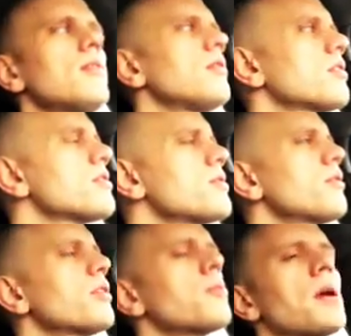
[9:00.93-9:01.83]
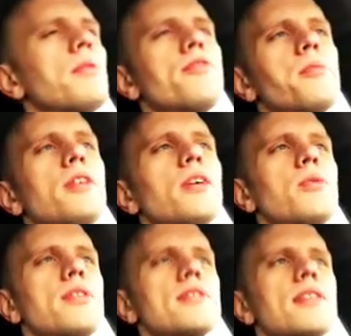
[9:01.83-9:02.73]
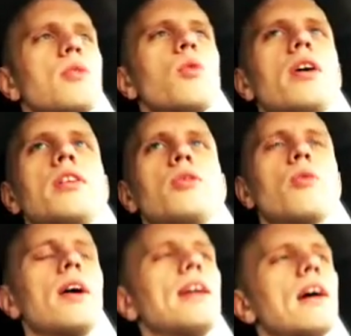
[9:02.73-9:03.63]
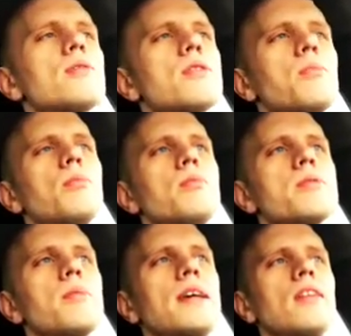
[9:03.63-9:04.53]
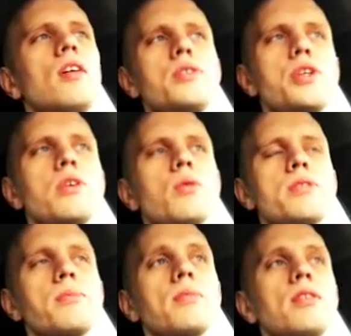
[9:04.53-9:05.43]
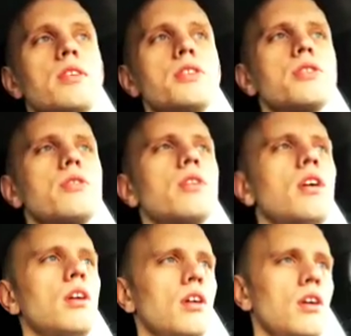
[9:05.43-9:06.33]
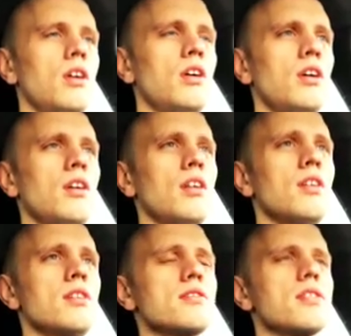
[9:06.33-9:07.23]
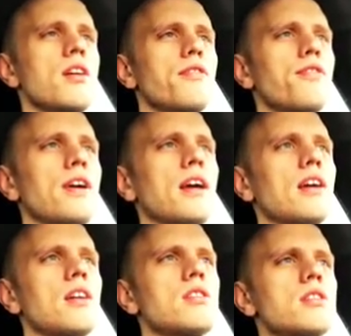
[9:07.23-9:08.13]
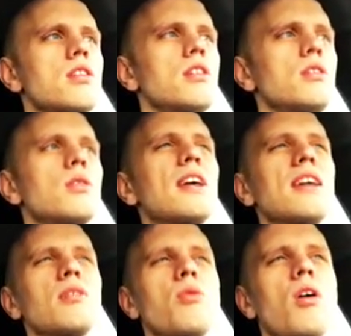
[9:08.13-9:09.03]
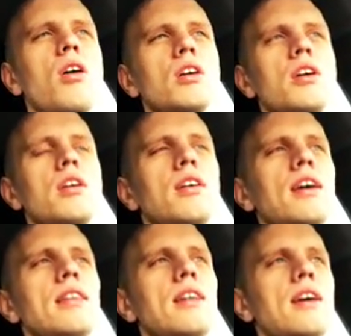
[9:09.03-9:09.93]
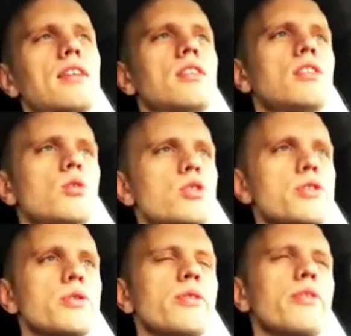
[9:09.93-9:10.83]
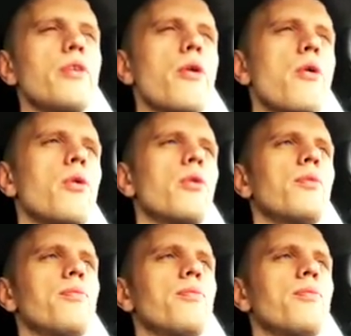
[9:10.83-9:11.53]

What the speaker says: Because you're probably familiar with this thing where you're writing out some like logic or some condition stuff, and you get it wrong, and then you just sort of know